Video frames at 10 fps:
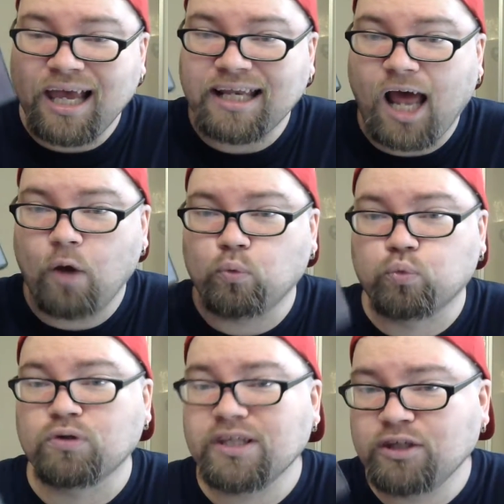and I
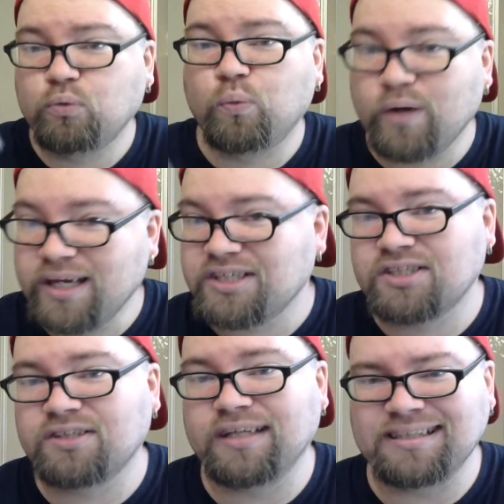really
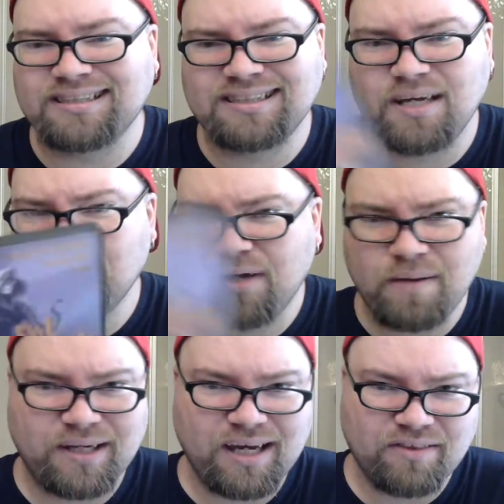wish that some
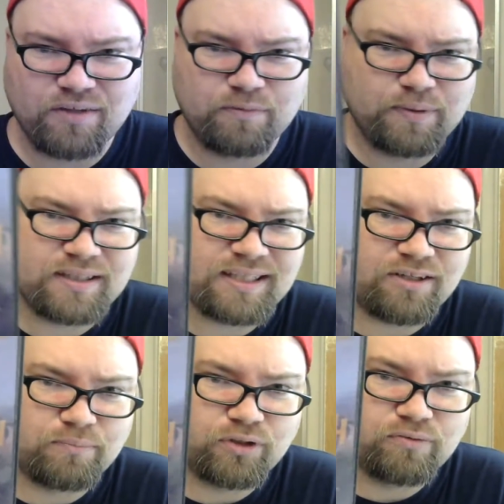company out there would put this
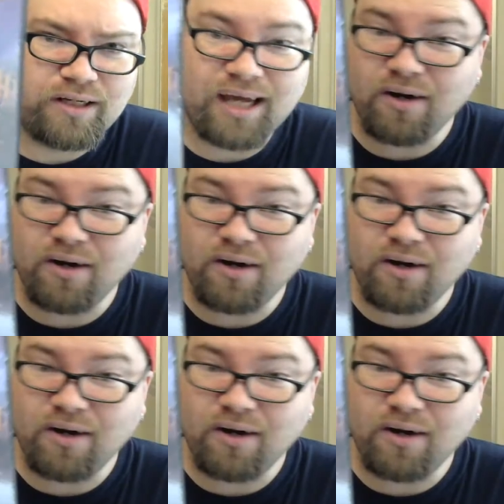out on Blu-ray.